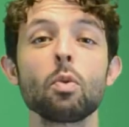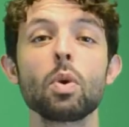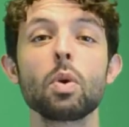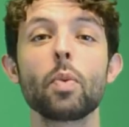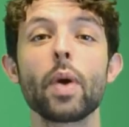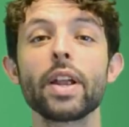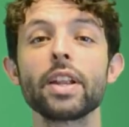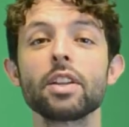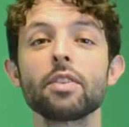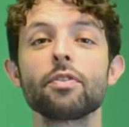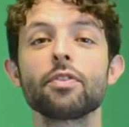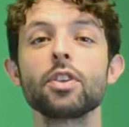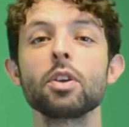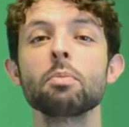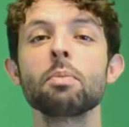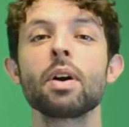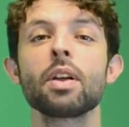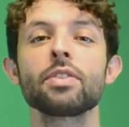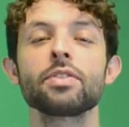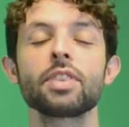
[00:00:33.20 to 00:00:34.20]
we waited a few
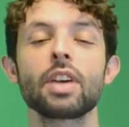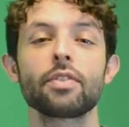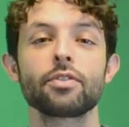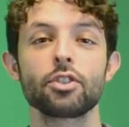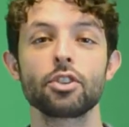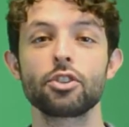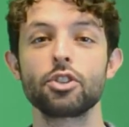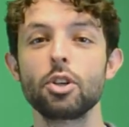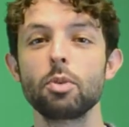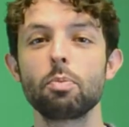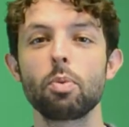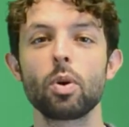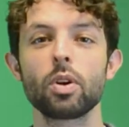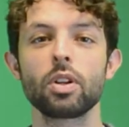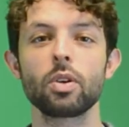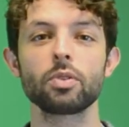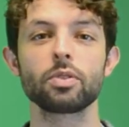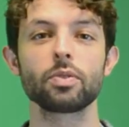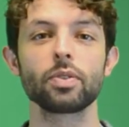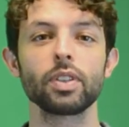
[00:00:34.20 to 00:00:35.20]
months after
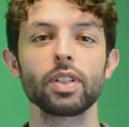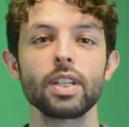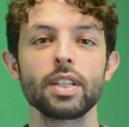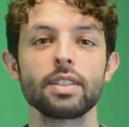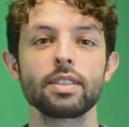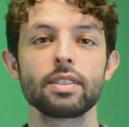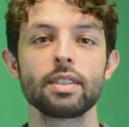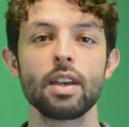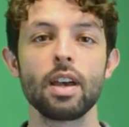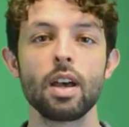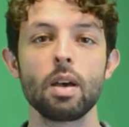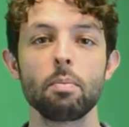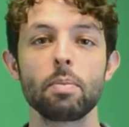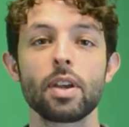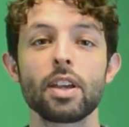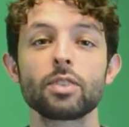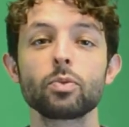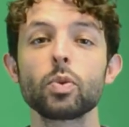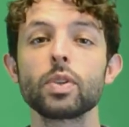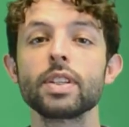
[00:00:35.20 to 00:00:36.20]
2.0's release
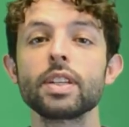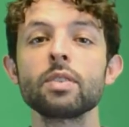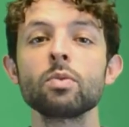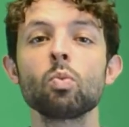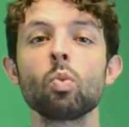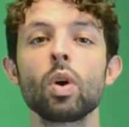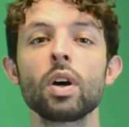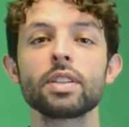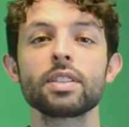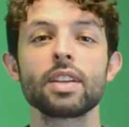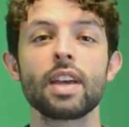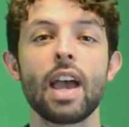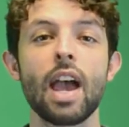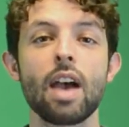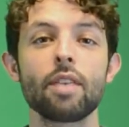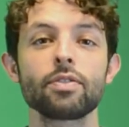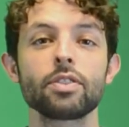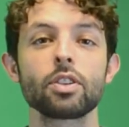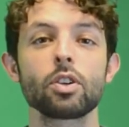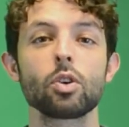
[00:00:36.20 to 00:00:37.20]
because we didn't want to
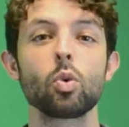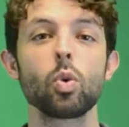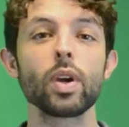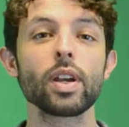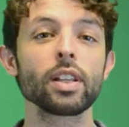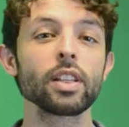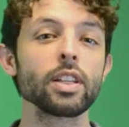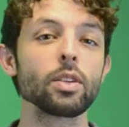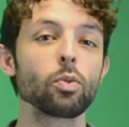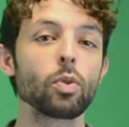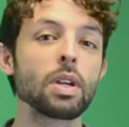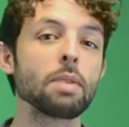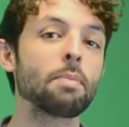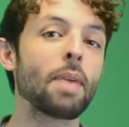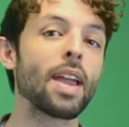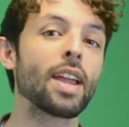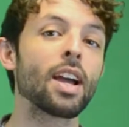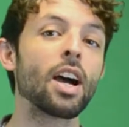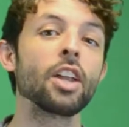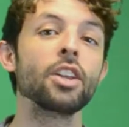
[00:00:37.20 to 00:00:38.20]
have to quickly
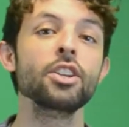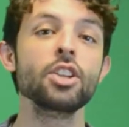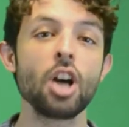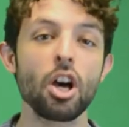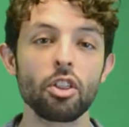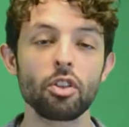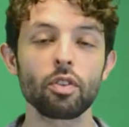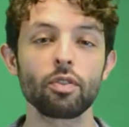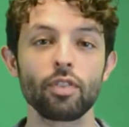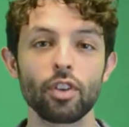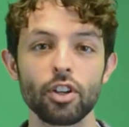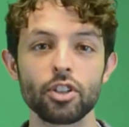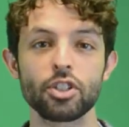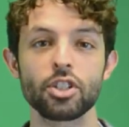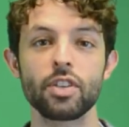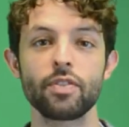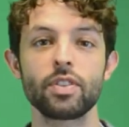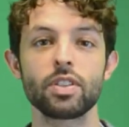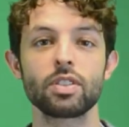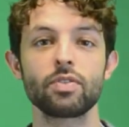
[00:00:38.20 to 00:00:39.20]
remake another version
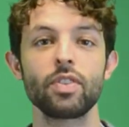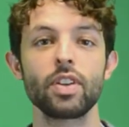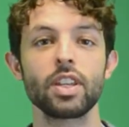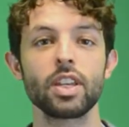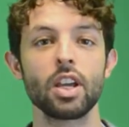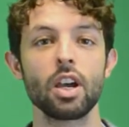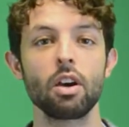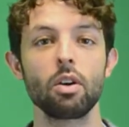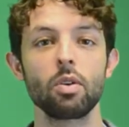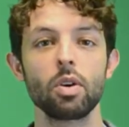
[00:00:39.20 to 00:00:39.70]
of this video.